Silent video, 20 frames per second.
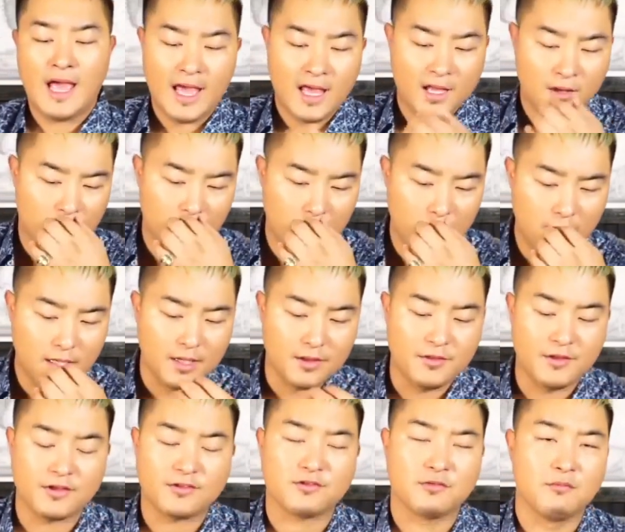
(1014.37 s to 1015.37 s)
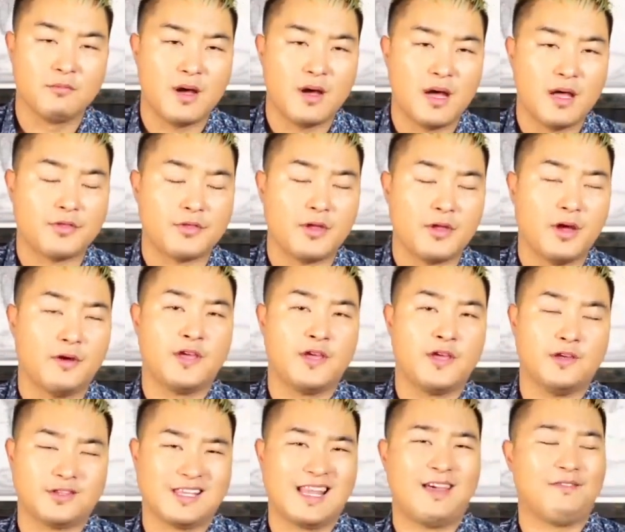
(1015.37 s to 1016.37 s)
And really this month of
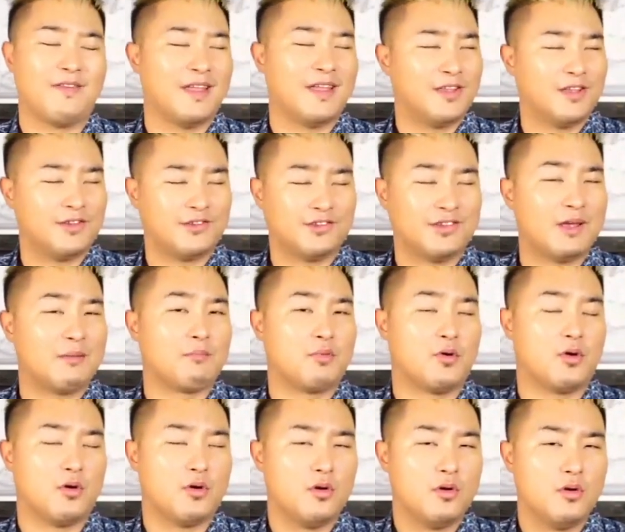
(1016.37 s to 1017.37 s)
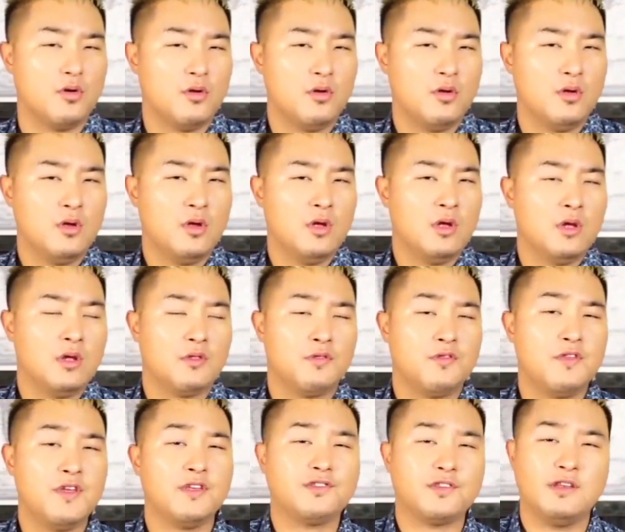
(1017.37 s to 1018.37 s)
Kislev and December,
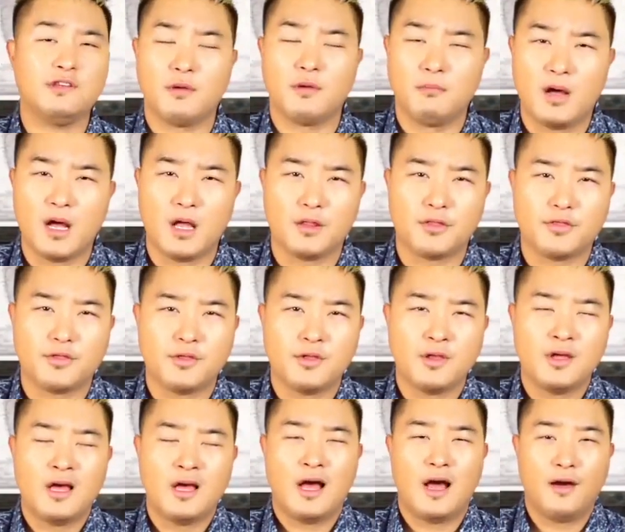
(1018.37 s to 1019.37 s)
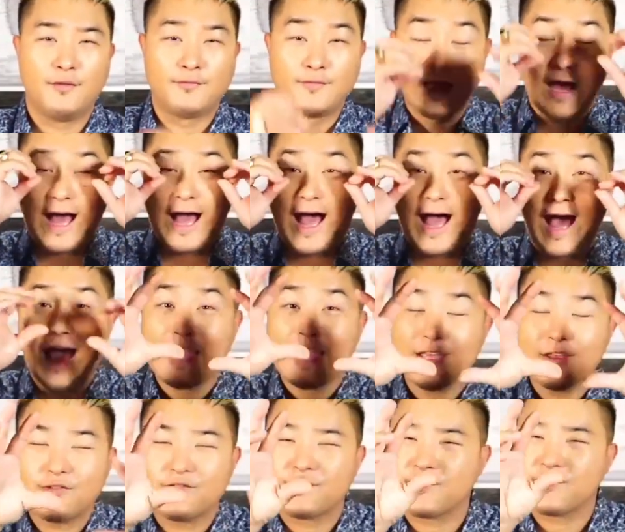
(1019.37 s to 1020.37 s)
this is the month of the
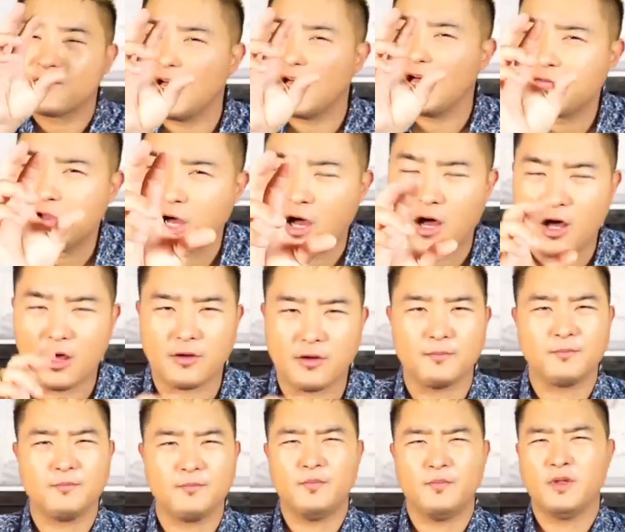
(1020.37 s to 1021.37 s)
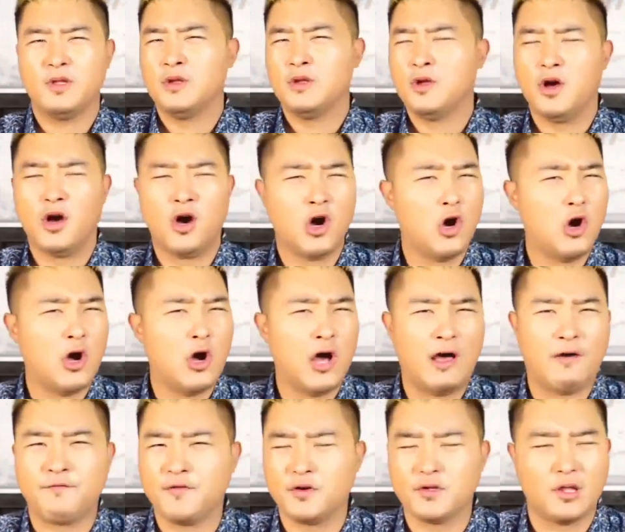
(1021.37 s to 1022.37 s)
eyes of God. Oh,
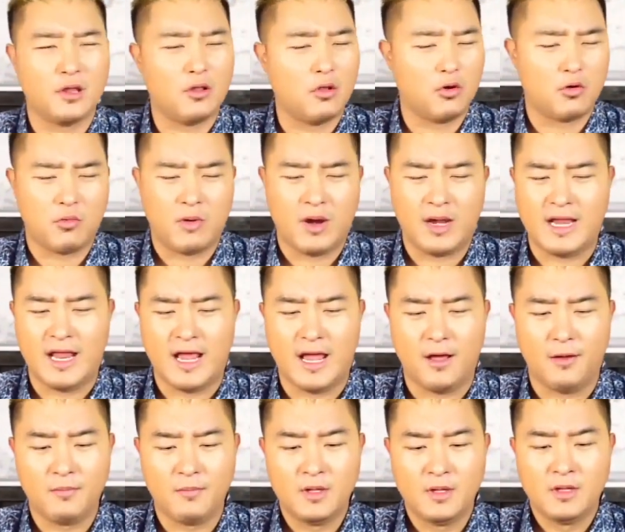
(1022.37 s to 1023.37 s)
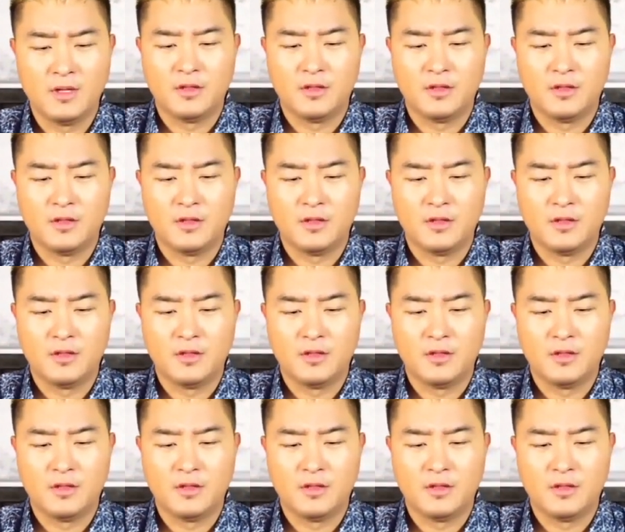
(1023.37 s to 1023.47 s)
I feel the Lord right now.